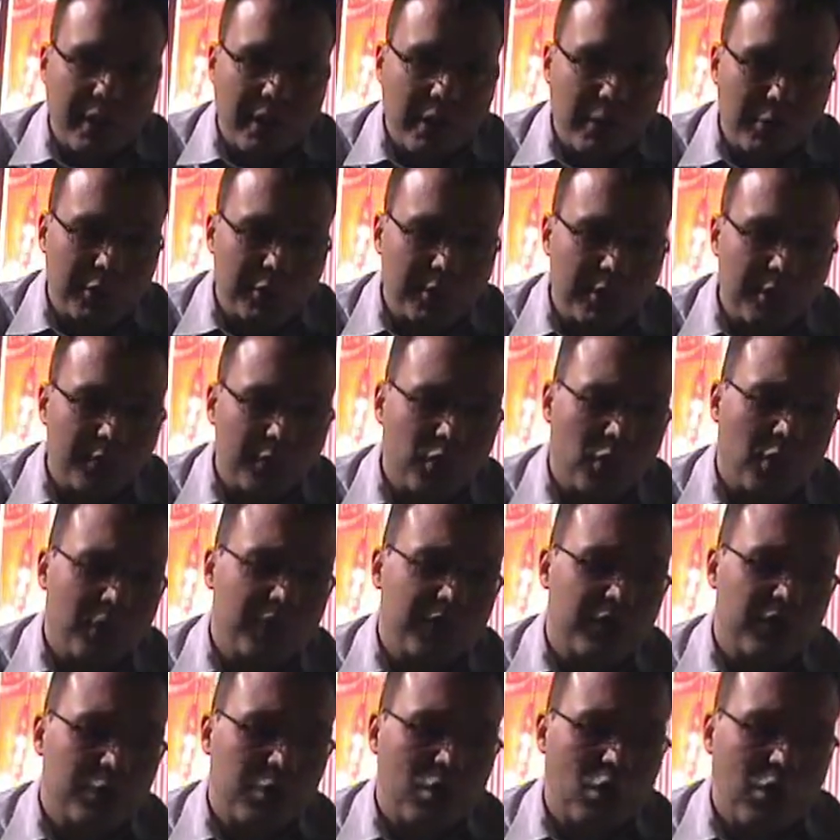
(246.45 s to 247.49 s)
they're able to
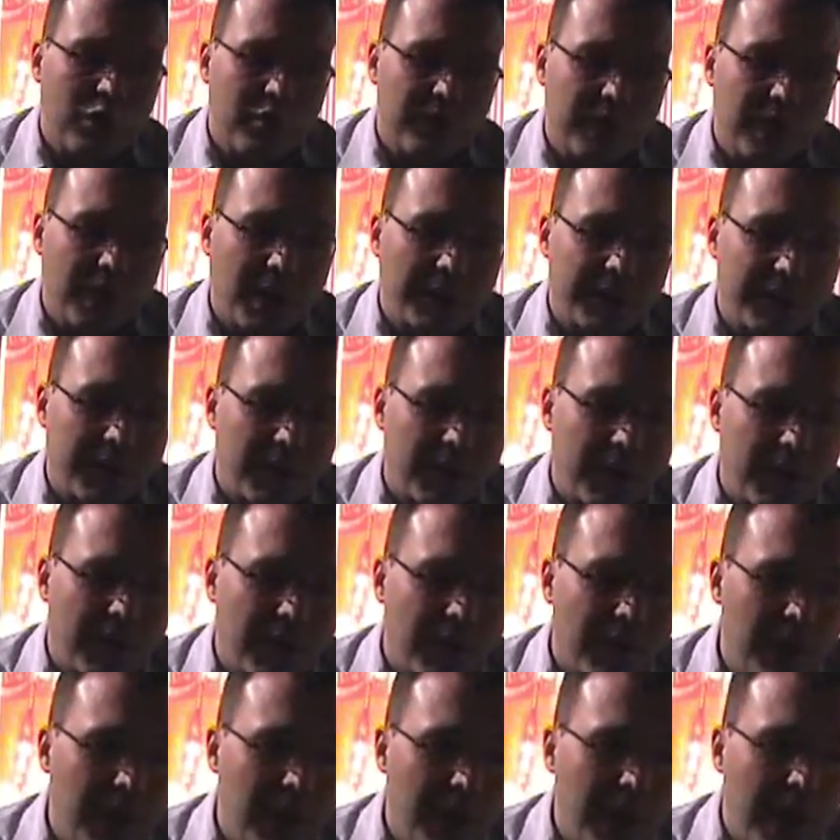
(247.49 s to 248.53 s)
source from all of
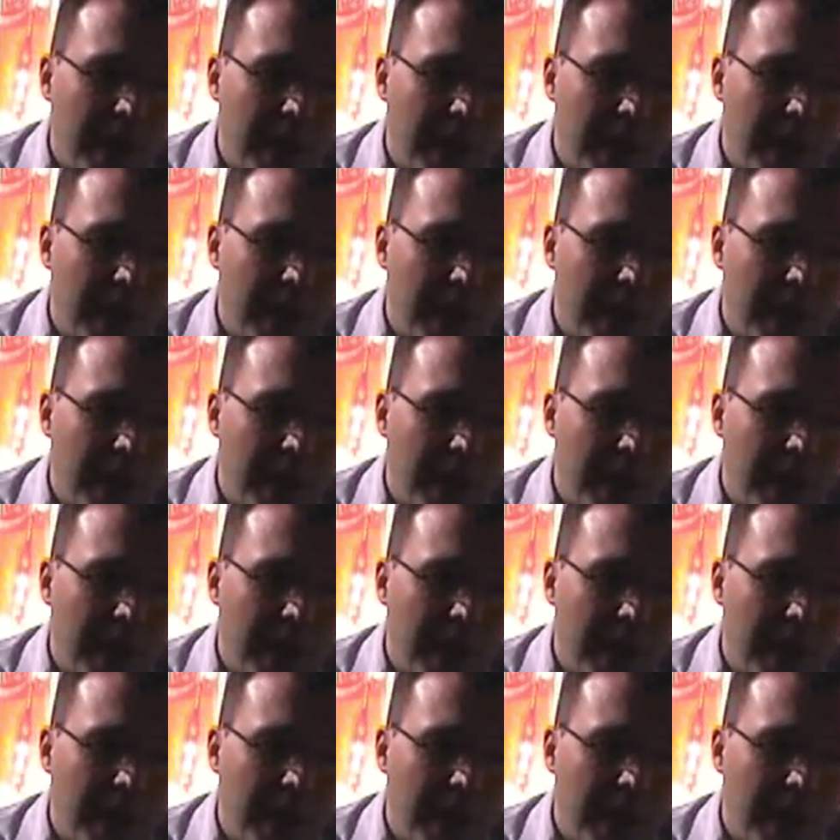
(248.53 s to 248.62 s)
Tuscany